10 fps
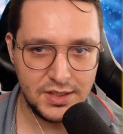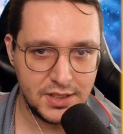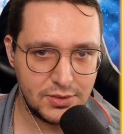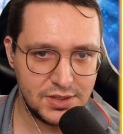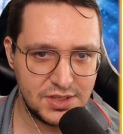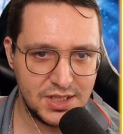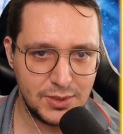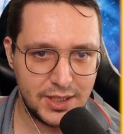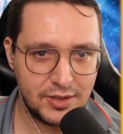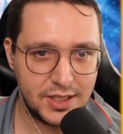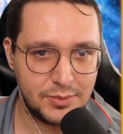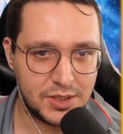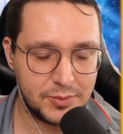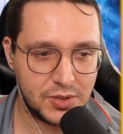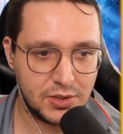You can see where I am.
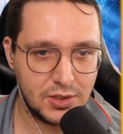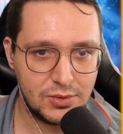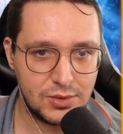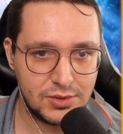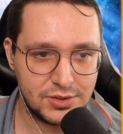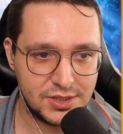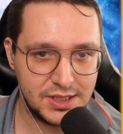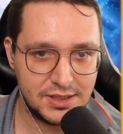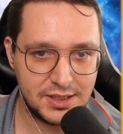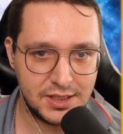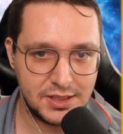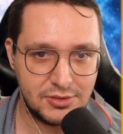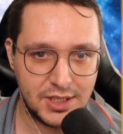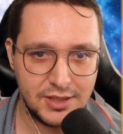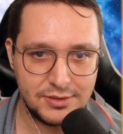I'm on the local C
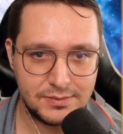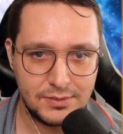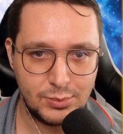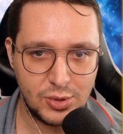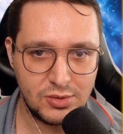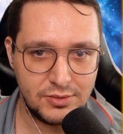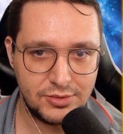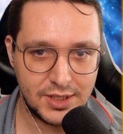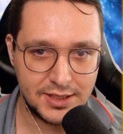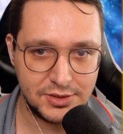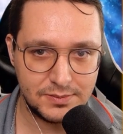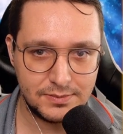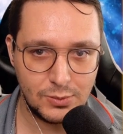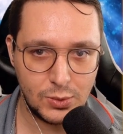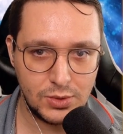drive, program files,
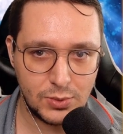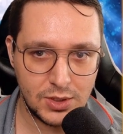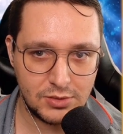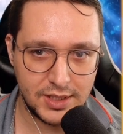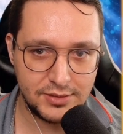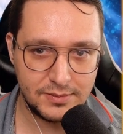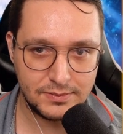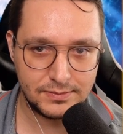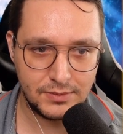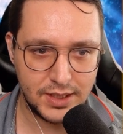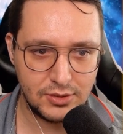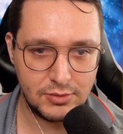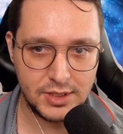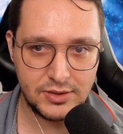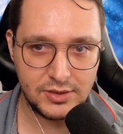World of Warcraft, into the
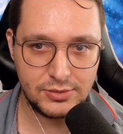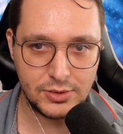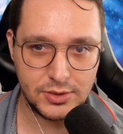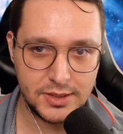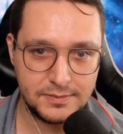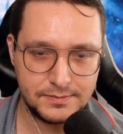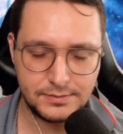retail folder.